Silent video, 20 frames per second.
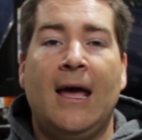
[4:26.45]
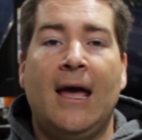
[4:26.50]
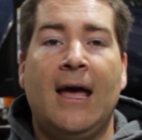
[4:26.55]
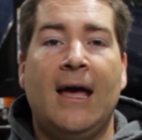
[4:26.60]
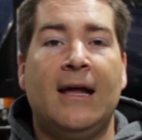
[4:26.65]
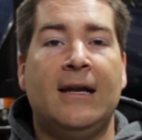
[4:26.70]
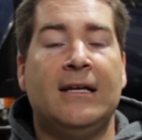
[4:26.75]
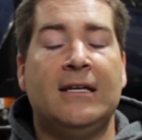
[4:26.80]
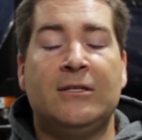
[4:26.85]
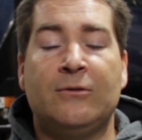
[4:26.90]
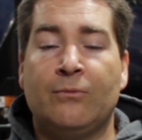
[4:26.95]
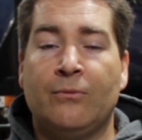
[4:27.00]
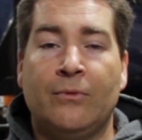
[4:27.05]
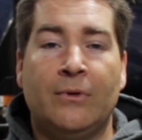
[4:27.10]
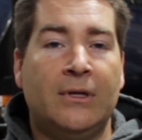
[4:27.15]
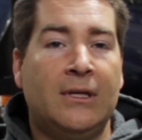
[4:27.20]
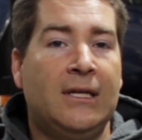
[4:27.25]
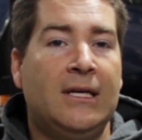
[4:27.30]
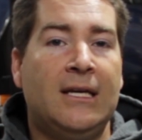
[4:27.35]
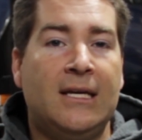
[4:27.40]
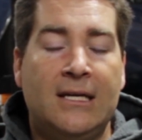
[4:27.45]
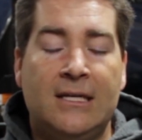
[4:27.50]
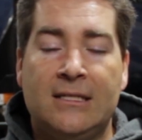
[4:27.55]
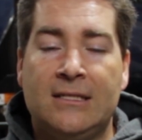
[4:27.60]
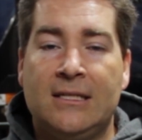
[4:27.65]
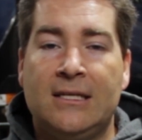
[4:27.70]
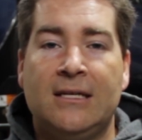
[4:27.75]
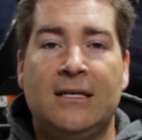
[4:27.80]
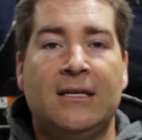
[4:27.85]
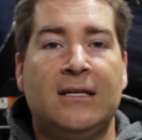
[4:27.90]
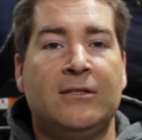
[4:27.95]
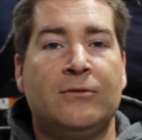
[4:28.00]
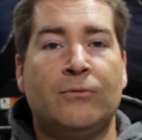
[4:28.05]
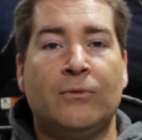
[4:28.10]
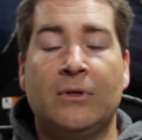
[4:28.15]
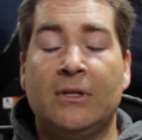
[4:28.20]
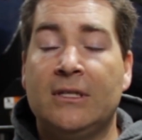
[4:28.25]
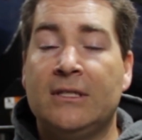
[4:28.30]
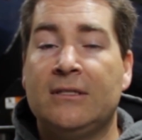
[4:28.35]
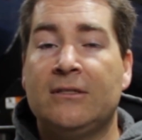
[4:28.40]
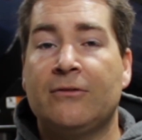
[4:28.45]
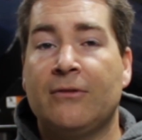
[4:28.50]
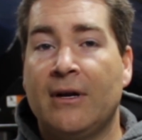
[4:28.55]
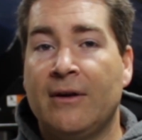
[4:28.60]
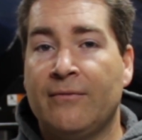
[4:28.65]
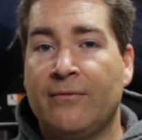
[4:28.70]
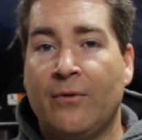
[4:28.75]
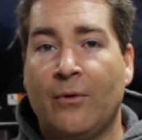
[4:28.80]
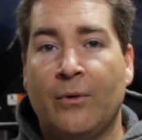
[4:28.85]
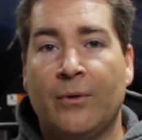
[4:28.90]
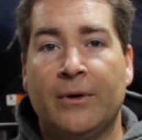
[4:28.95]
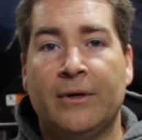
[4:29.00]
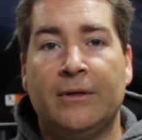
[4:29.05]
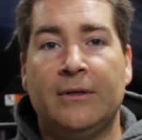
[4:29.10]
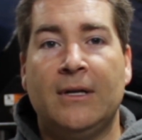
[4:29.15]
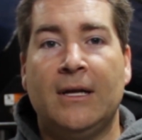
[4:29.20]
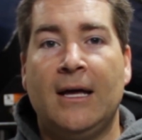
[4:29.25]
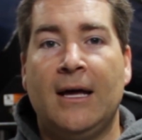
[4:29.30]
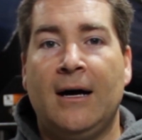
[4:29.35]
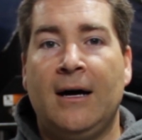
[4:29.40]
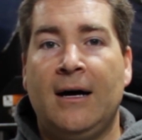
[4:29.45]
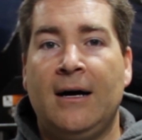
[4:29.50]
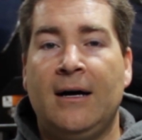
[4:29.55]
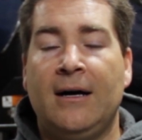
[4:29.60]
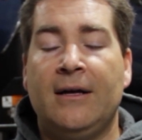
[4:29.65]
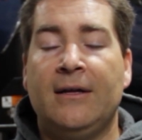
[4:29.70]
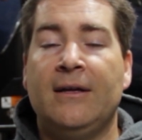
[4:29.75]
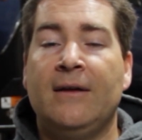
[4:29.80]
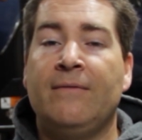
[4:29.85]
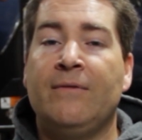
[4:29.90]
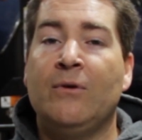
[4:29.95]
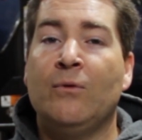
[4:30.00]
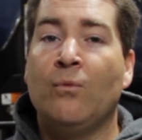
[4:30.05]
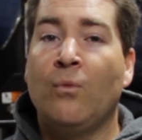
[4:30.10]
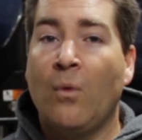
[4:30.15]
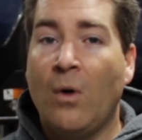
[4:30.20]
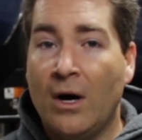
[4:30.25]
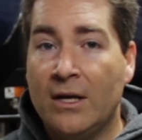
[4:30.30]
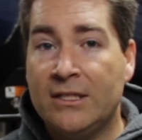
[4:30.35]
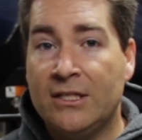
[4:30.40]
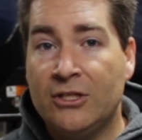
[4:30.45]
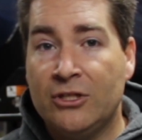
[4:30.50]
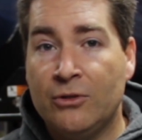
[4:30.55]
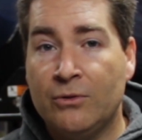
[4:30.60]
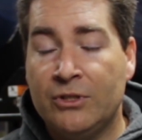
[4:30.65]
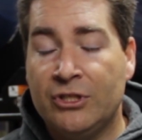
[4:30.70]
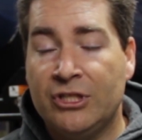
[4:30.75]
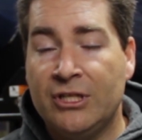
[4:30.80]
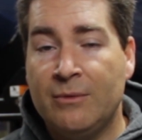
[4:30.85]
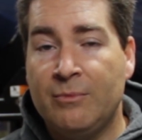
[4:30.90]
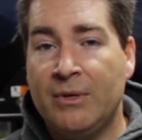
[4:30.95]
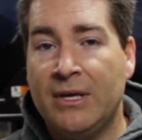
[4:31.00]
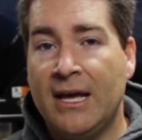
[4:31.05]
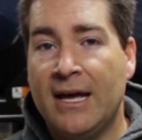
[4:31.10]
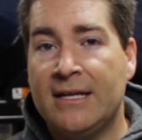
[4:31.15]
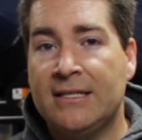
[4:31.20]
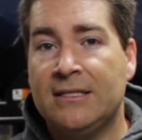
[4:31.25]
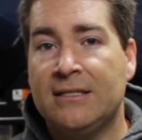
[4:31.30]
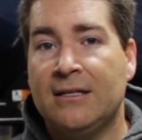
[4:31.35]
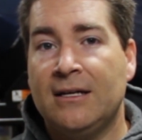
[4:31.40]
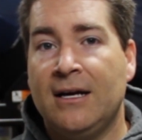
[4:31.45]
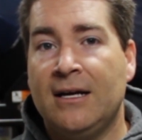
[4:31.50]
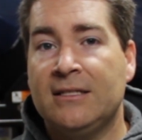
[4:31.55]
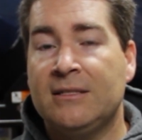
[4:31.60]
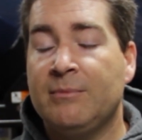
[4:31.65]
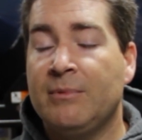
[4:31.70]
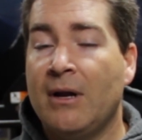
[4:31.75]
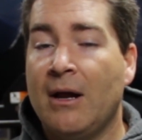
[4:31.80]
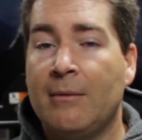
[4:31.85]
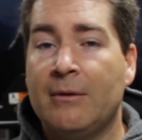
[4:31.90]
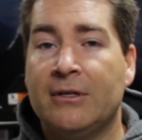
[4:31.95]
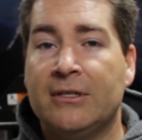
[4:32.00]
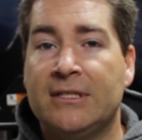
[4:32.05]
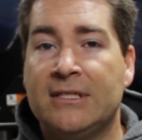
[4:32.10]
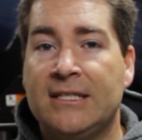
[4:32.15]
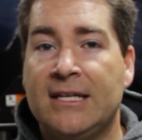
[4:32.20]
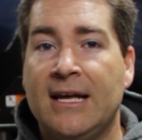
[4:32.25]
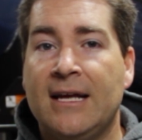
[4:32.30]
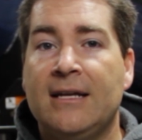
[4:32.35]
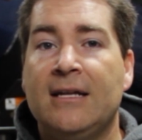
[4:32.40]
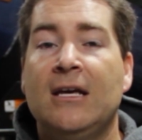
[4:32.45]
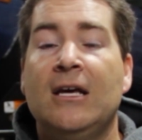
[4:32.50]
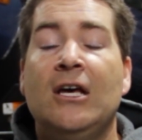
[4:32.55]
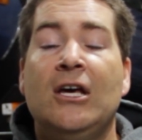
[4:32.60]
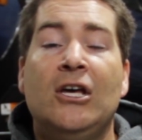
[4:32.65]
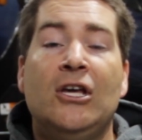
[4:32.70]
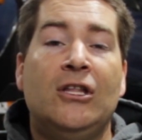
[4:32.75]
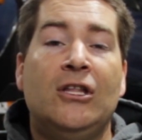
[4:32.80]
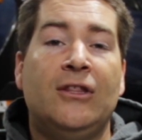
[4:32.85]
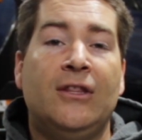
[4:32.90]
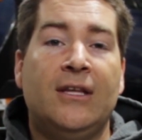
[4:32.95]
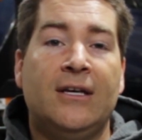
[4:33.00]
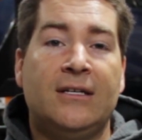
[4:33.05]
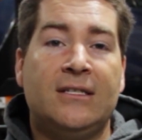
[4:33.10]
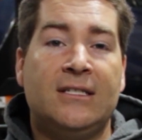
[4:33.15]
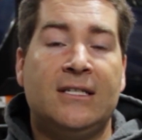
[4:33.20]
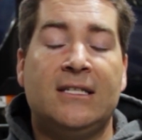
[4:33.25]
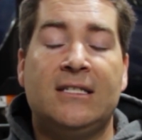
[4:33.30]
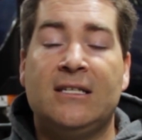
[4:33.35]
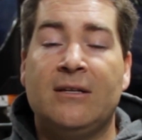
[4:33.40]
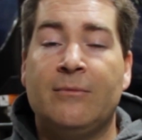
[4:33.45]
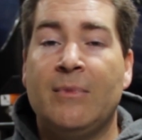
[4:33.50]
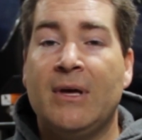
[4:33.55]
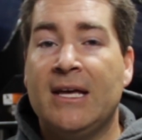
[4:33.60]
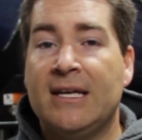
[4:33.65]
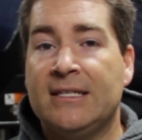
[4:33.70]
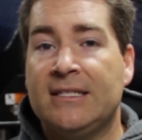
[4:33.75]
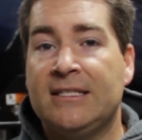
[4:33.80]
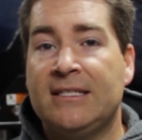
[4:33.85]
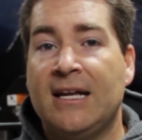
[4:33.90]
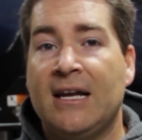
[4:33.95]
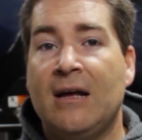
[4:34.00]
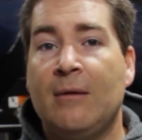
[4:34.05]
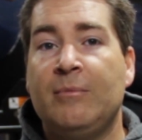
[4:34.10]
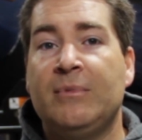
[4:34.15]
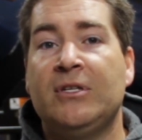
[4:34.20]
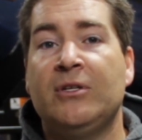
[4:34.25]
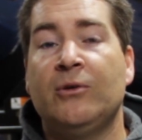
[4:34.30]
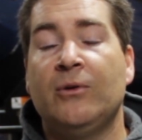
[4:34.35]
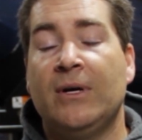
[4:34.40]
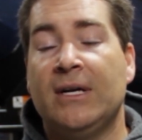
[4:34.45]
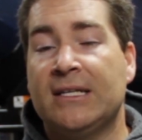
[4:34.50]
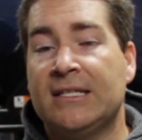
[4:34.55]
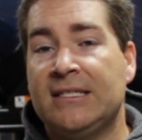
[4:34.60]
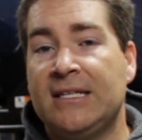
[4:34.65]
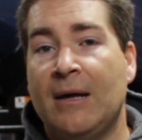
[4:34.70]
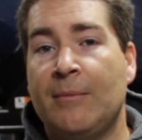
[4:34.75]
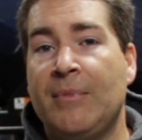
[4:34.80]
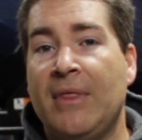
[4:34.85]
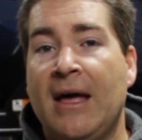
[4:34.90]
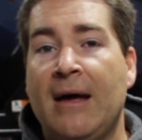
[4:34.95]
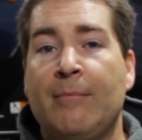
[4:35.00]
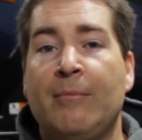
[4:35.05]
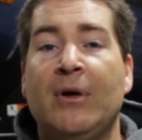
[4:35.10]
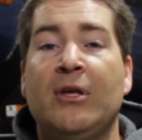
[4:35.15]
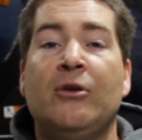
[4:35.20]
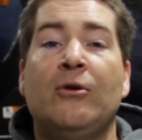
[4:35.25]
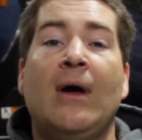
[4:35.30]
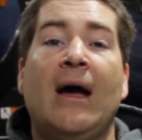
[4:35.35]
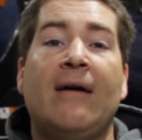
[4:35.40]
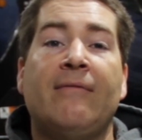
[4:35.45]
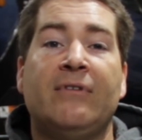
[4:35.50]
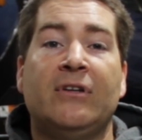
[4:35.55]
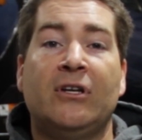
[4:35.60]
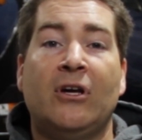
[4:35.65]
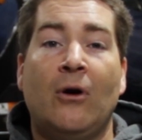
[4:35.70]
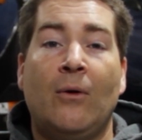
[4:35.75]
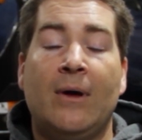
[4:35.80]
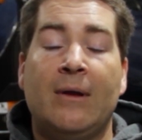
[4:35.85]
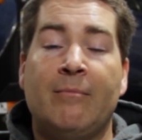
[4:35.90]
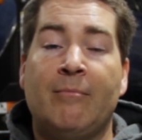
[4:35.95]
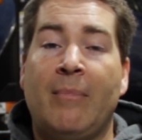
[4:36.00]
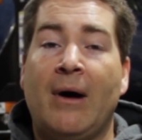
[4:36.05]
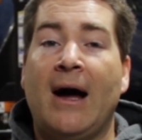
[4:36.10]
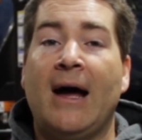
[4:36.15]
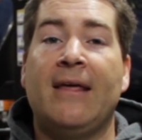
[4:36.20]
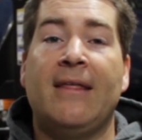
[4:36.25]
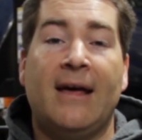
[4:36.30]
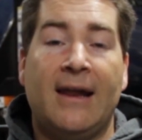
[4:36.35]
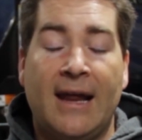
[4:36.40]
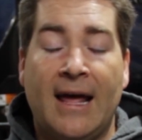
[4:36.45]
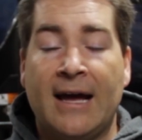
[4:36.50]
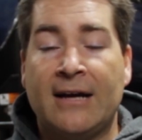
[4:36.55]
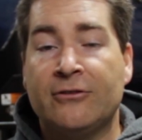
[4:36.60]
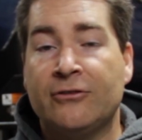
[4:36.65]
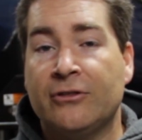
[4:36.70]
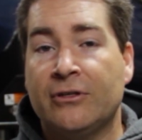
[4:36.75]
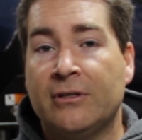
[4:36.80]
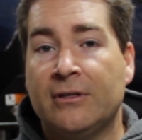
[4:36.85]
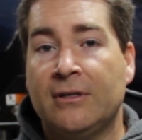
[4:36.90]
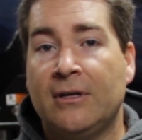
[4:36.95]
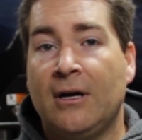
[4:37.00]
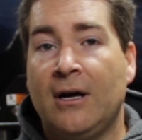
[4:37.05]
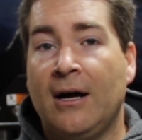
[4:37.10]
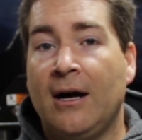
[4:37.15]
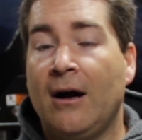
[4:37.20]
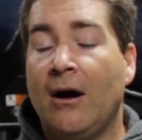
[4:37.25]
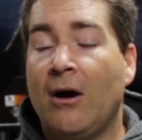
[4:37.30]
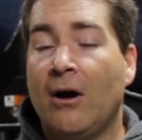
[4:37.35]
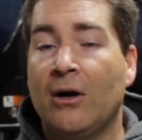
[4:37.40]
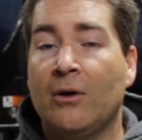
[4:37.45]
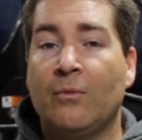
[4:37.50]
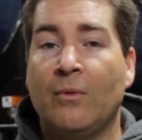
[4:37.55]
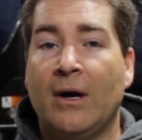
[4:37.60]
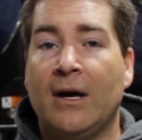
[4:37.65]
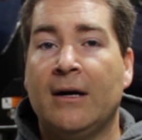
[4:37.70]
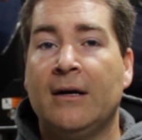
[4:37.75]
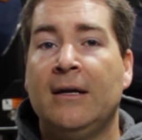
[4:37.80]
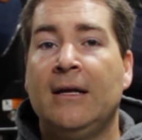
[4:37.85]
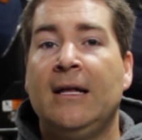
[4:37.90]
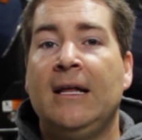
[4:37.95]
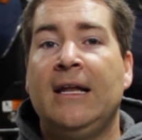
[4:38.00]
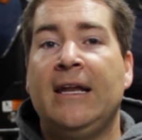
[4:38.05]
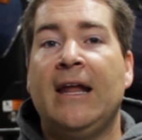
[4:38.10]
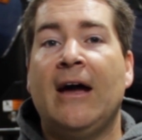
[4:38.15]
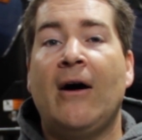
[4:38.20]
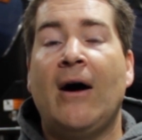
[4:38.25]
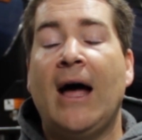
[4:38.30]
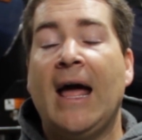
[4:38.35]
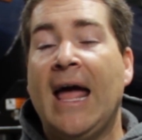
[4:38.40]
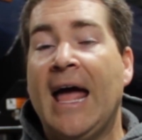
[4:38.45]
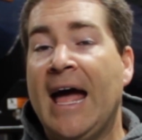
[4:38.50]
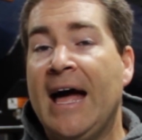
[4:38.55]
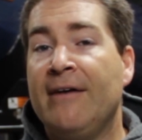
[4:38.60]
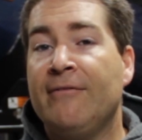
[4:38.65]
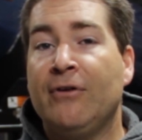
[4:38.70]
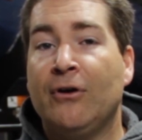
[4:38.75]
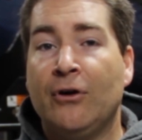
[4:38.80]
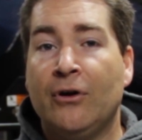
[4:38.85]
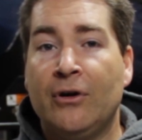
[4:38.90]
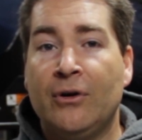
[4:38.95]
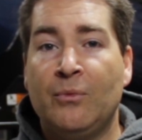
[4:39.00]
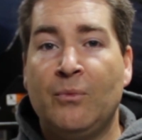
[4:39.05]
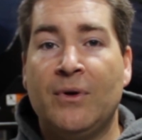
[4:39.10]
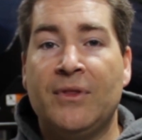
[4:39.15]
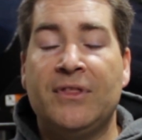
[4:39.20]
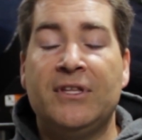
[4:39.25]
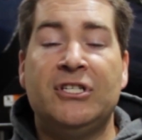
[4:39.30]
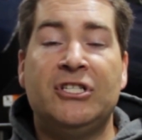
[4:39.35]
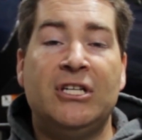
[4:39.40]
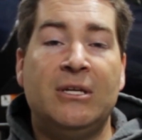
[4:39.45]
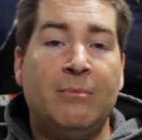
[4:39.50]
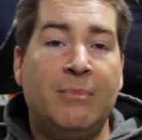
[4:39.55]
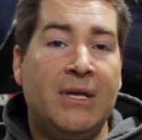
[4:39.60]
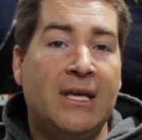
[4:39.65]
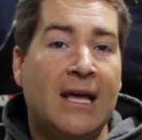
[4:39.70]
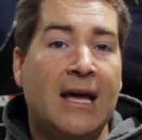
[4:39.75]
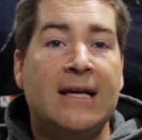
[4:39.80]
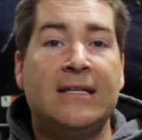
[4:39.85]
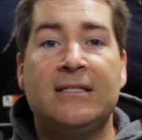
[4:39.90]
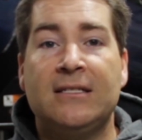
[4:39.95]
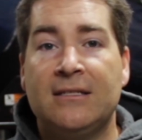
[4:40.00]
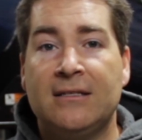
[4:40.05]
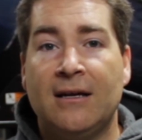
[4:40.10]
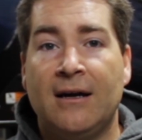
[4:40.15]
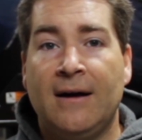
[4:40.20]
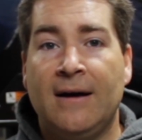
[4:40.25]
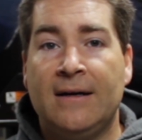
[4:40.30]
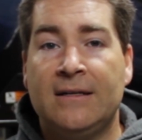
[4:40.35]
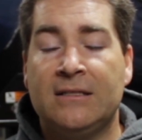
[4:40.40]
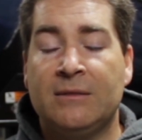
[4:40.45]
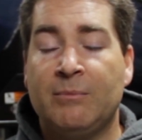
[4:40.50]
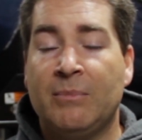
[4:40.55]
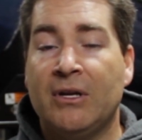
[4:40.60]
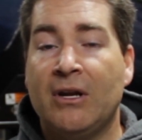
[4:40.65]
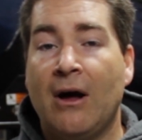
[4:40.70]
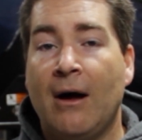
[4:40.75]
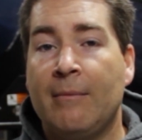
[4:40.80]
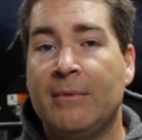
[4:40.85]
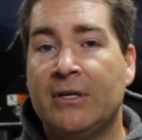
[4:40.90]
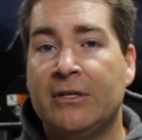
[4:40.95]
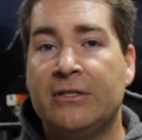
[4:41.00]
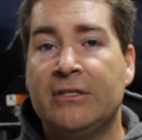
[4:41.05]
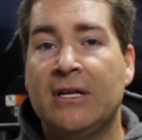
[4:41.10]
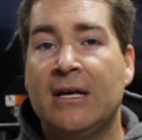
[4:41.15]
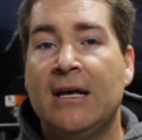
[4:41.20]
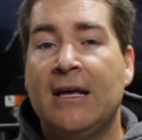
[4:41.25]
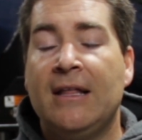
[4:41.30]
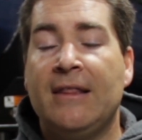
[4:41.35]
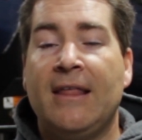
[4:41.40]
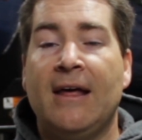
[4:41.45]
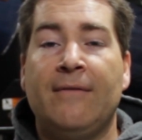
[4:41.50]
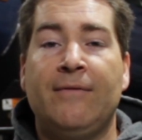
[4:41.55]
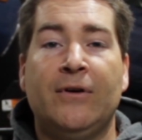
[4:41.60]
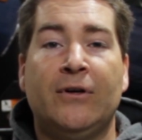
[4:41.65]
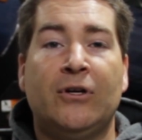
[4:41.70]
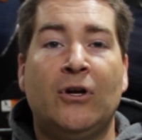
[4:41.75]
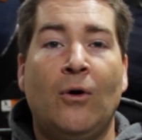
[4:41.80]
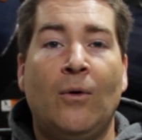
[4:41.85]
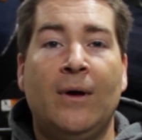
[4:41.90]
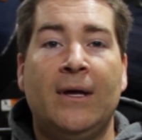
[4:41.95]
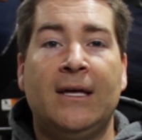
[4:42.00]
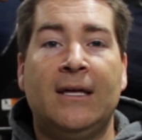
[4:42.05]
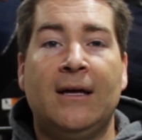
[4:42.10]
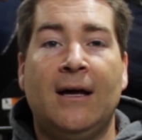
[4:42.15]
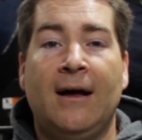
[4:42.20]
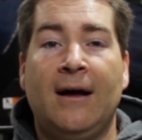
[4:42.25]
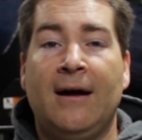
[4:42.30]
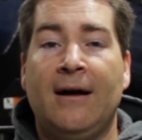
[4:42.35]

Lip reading: And it's really easy, it's really straightforward. If you want to do a GPS speedometer instead, the system is set up to accept that, but you have to go and buy that extra hardware. Now, I have heard with the GPS speedometers that if you're going